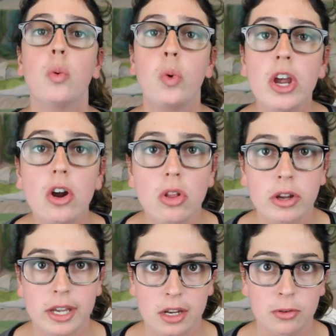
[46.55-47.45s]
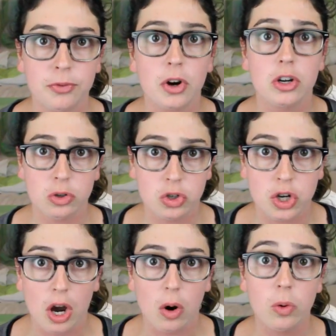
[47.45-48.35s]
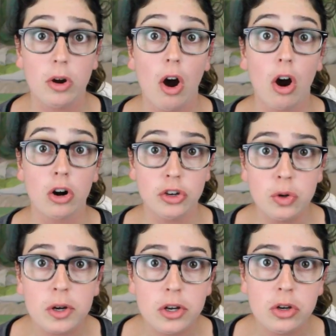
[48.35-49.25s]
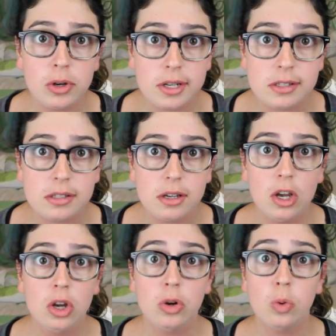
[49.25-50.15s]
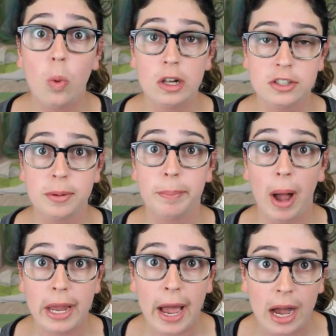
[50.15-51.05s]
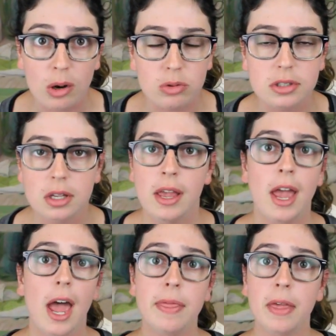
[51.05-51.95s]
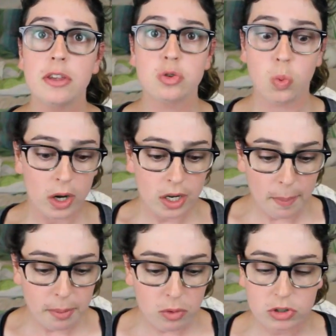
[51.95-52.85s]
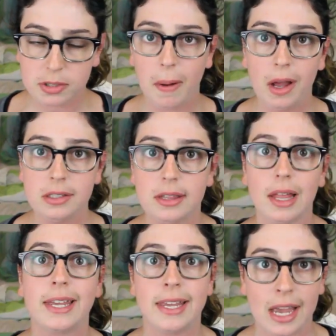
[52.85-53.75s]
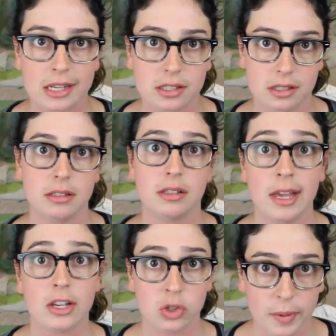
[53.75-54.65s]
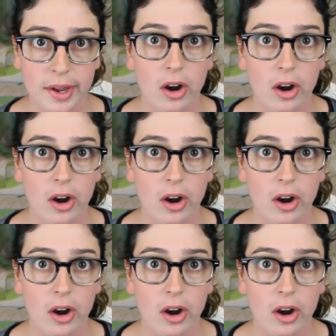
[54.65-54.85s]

we are looking for a new show. Are you a nudist who wants to buy a house? And then this one couple responded like, yes, yes we